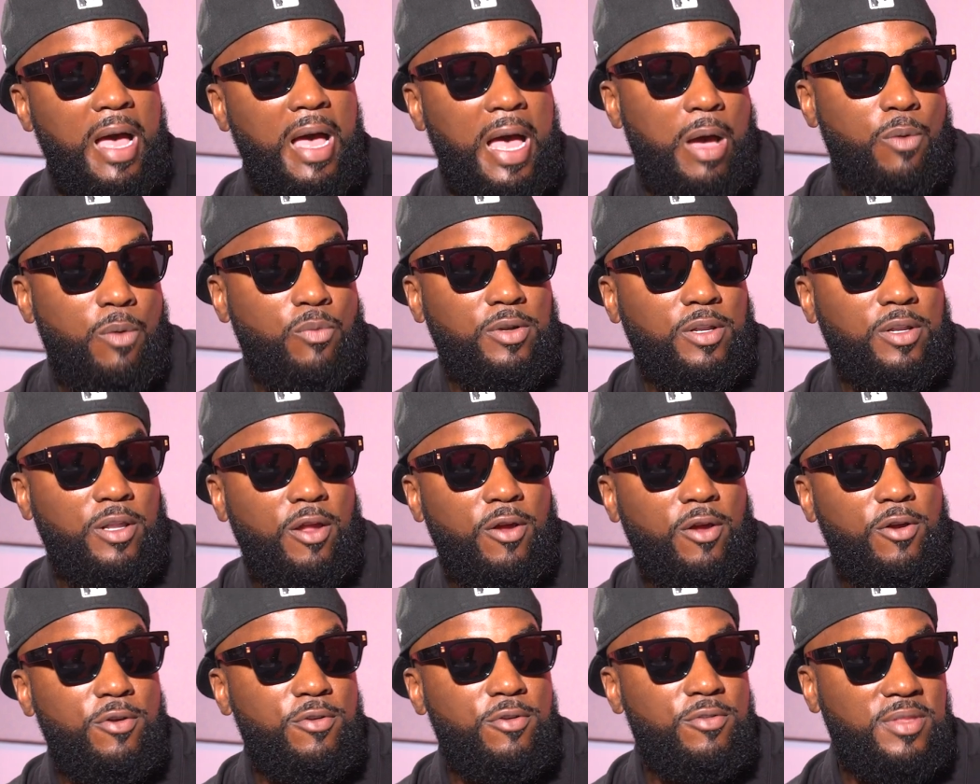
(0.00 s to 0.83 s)
I would
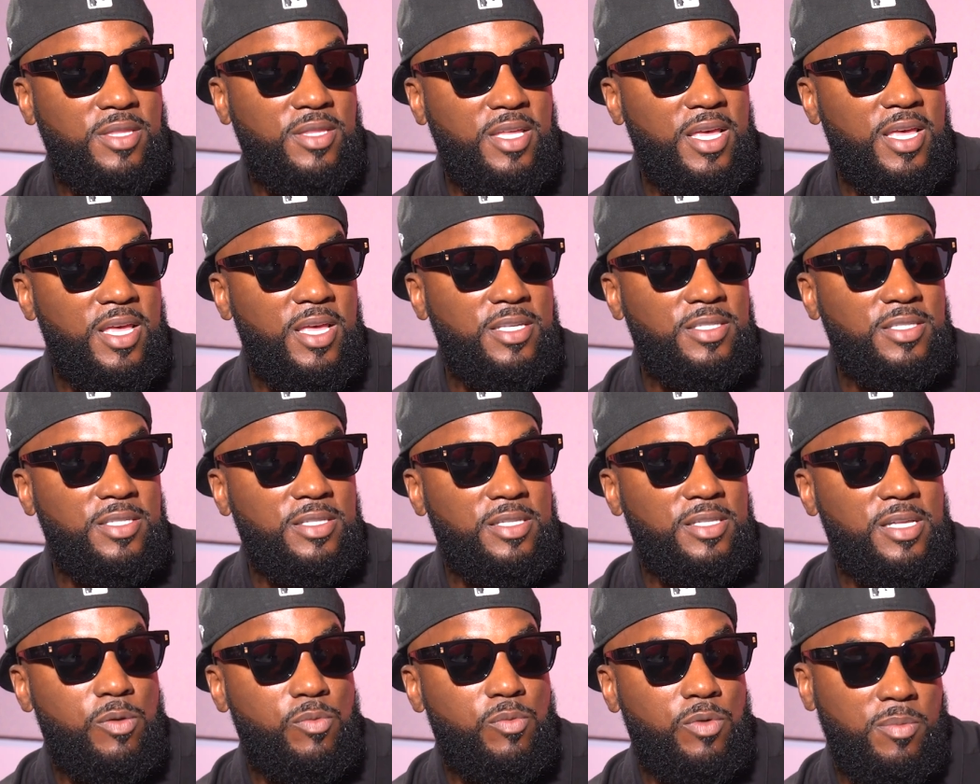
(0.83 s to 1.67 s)
learn things,
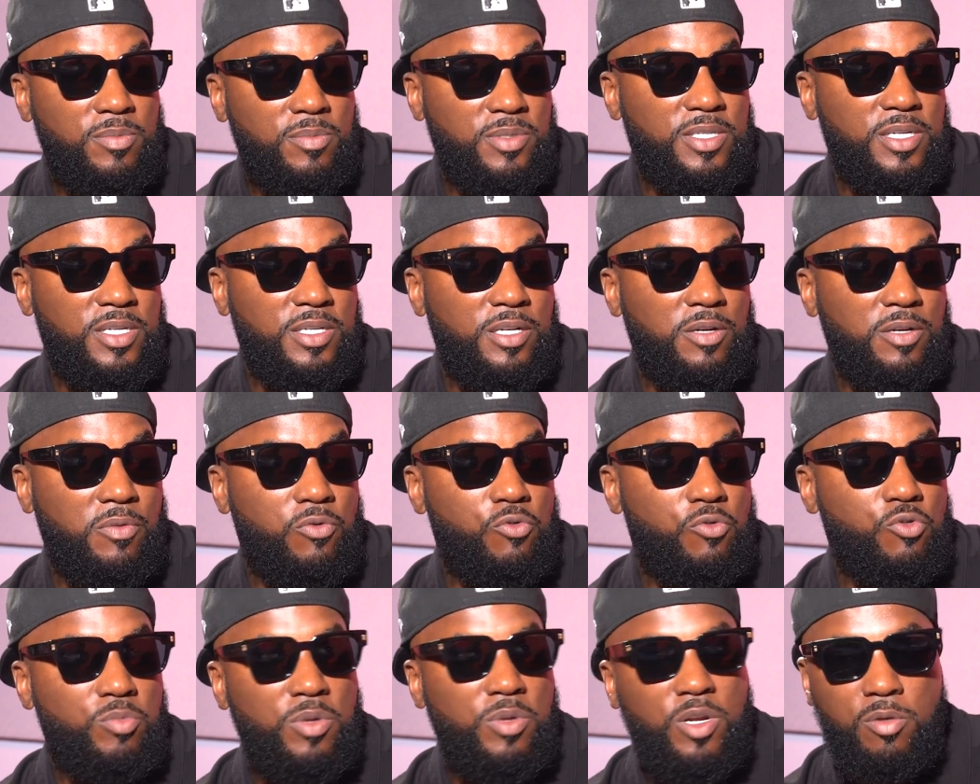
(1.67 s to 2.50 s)
and then when I'm sitting in the
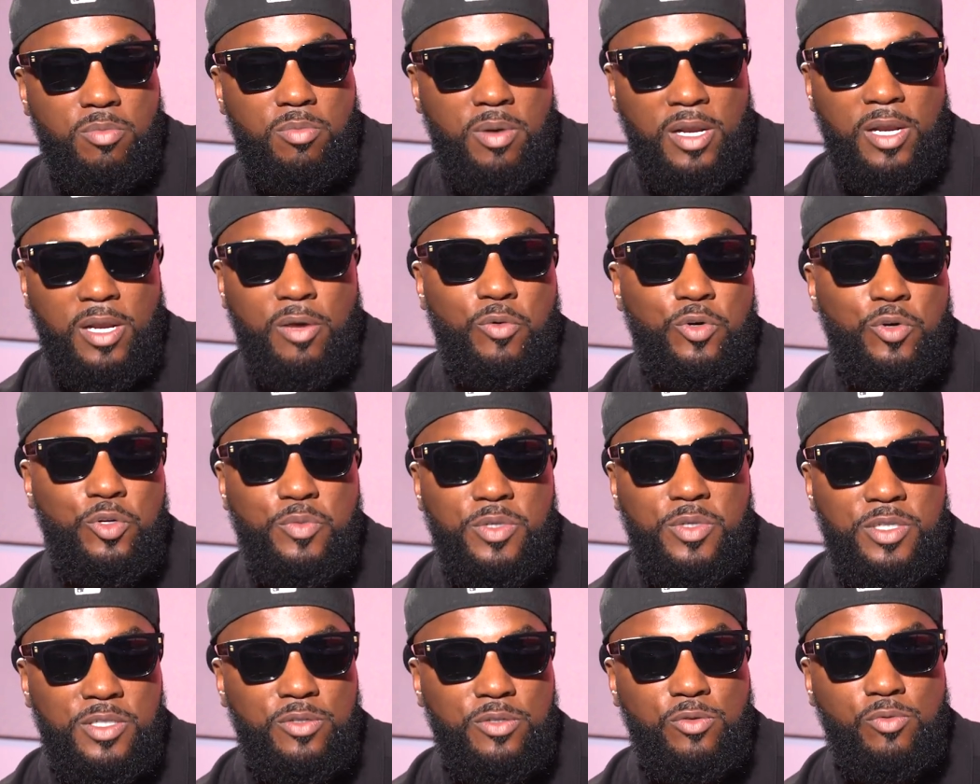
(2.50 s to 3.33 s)
room, everybody like, "What do
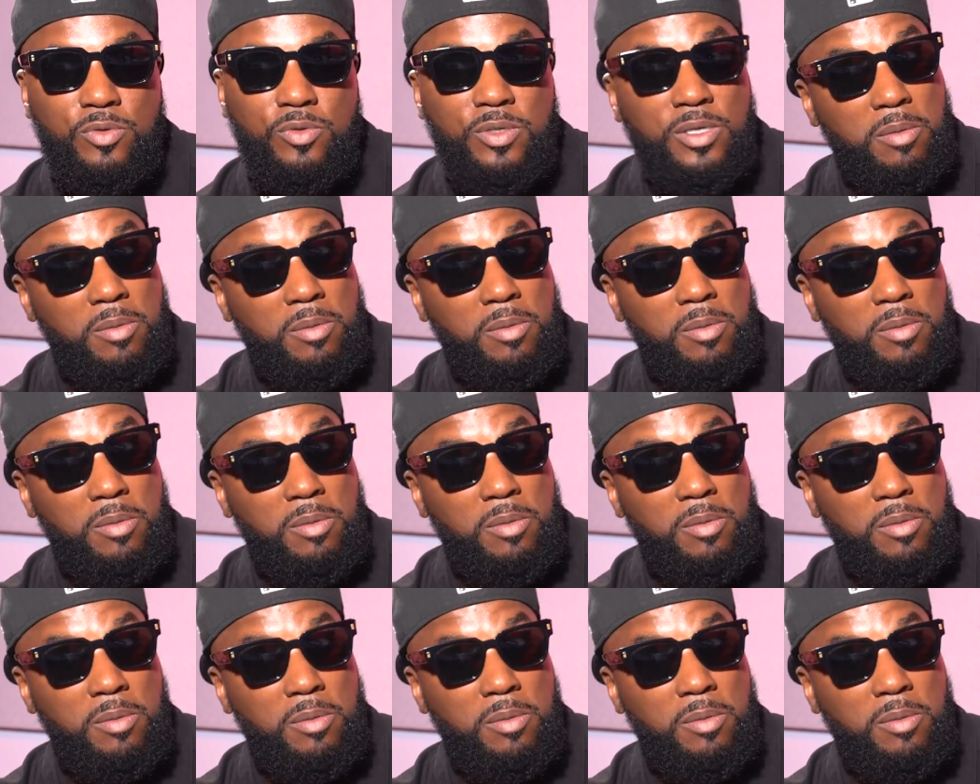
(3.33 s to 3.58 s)
we do?"